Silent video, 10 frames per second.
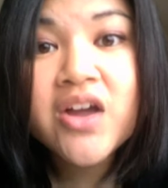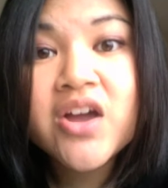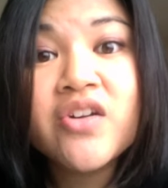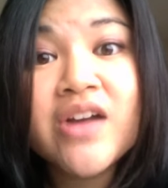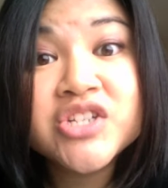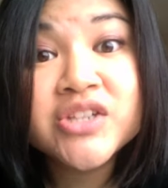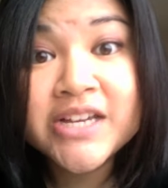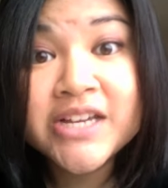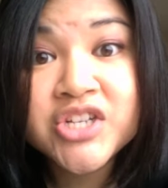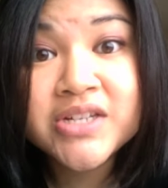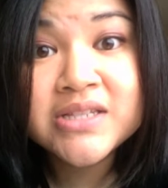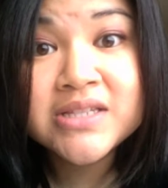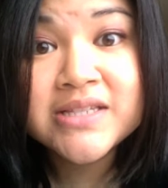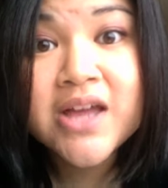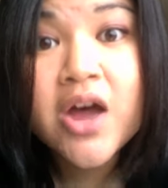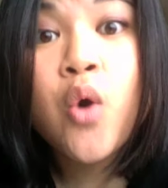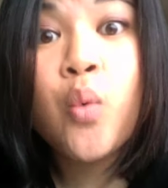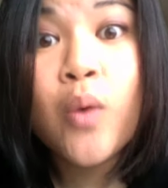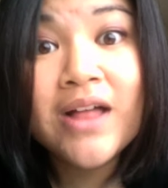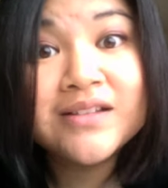Congratulations.
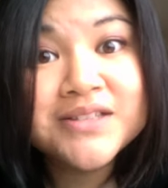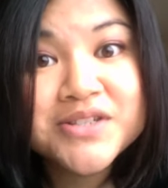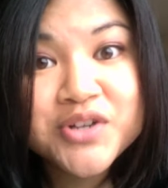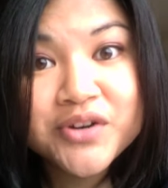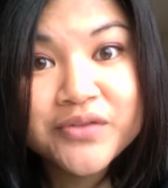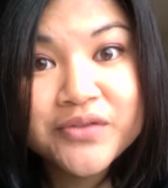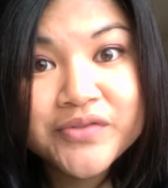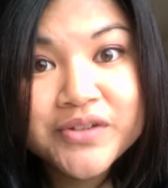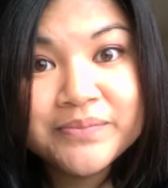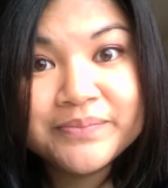Well deserved.